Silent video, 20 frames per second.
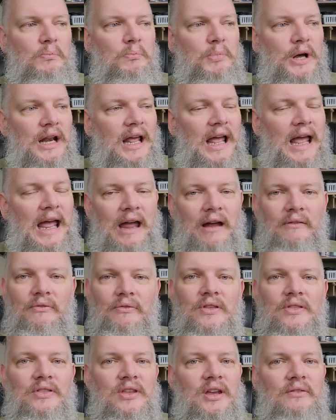but
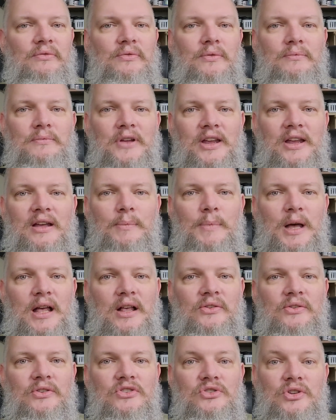everything from
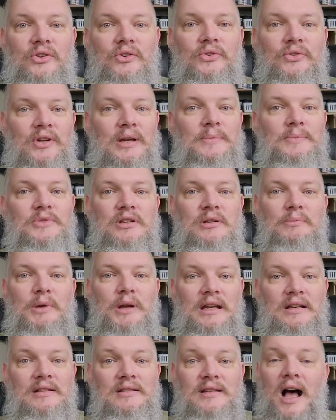VMS just seems to
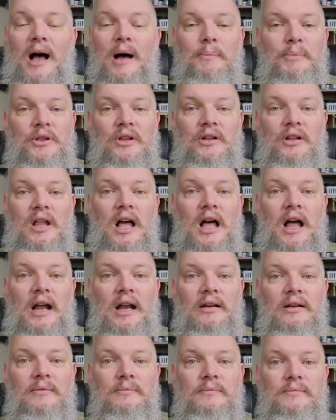be top of the
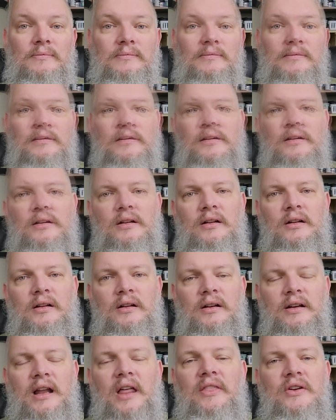line.
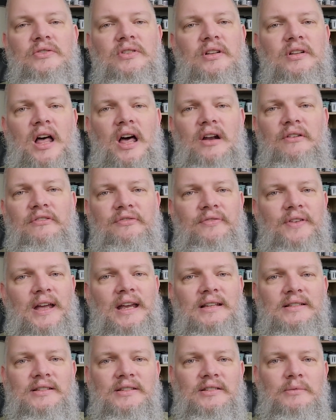Now, there's a lot of
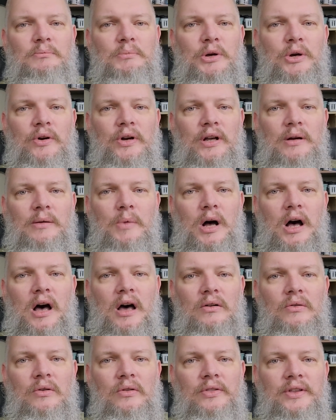phases in building a
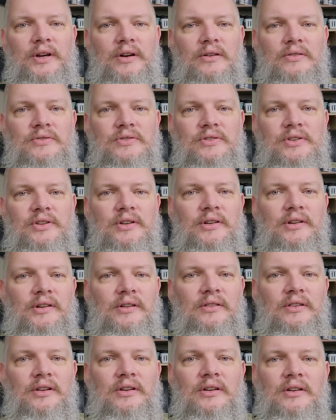model. There's the,
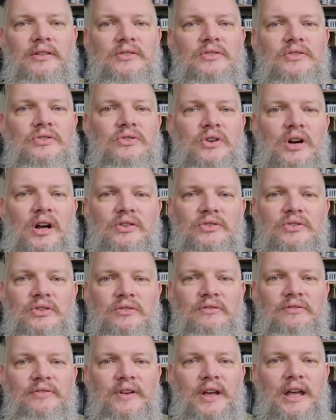the
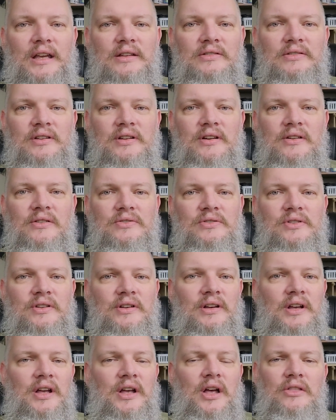construction phase, there's
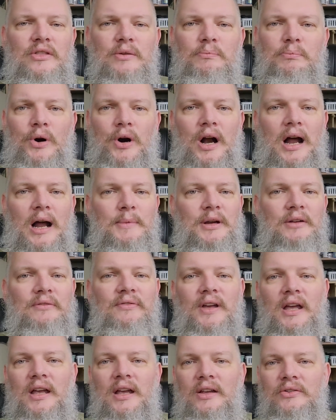the, the priming
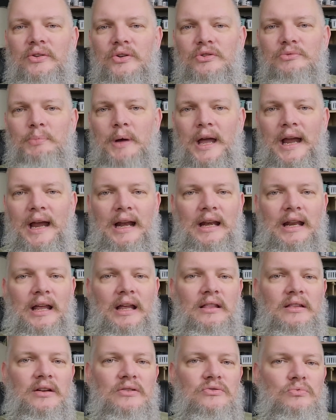phase, there's
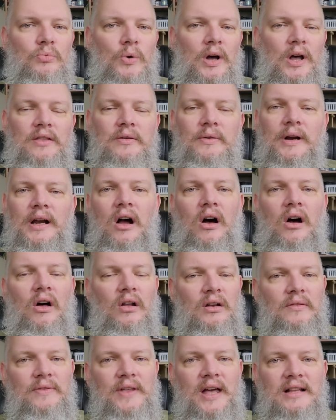painting, there's weathering,
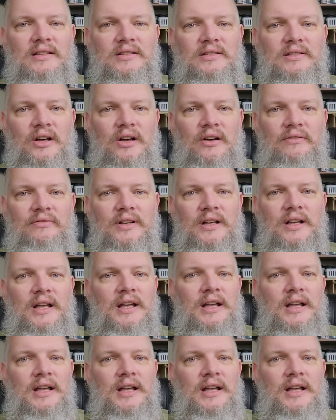all of that stuff.